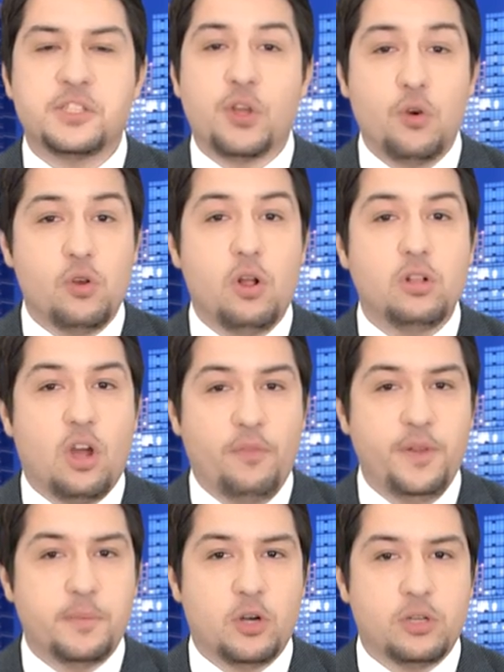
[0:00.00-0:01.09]
so-called
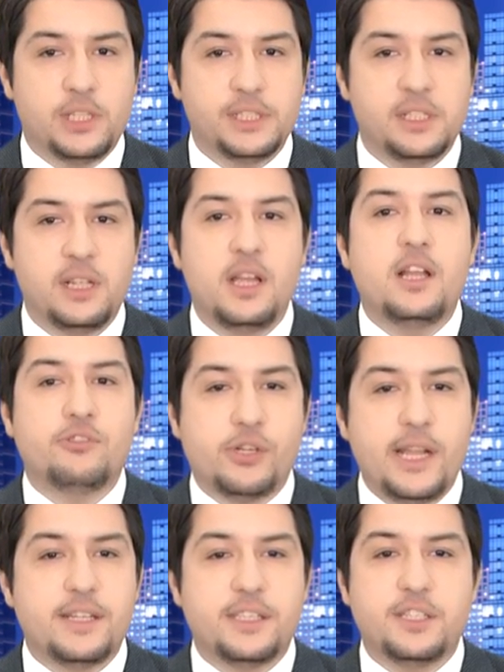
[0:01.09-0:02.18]
coffee brokers.
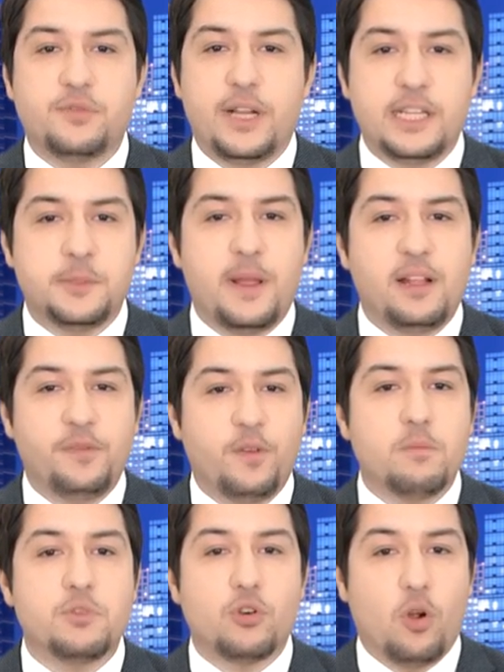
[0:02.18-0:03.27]
Traders were expelled
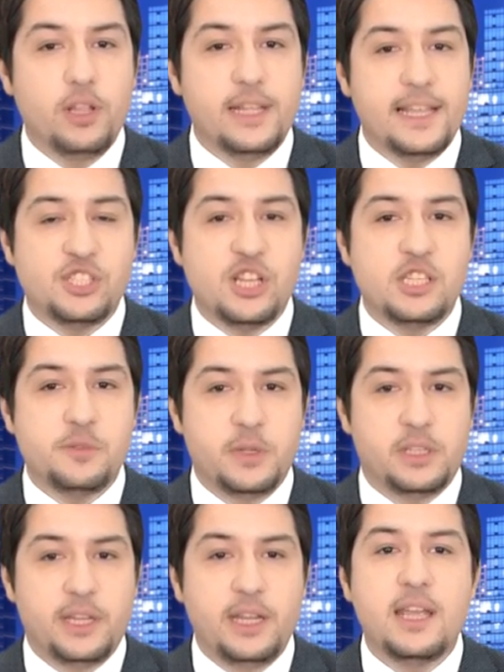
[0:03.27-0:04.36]
from the Royal Exchange
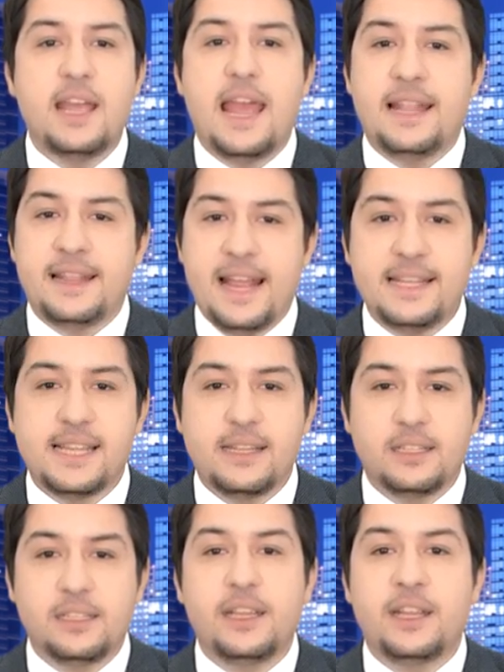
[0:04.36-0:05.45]
building and they
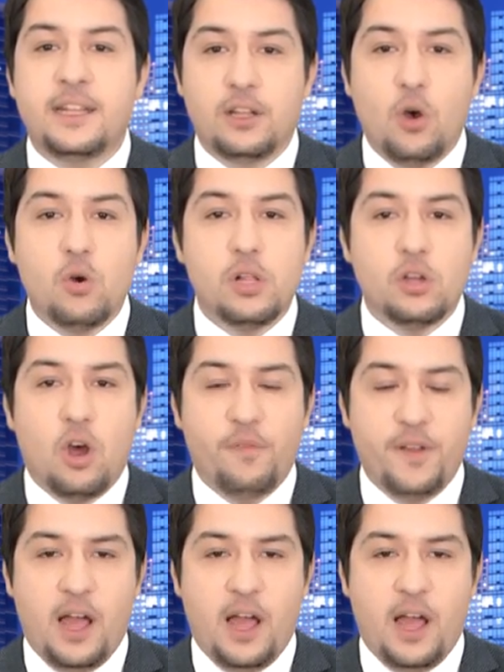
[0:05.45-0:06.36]
settled in the local coffee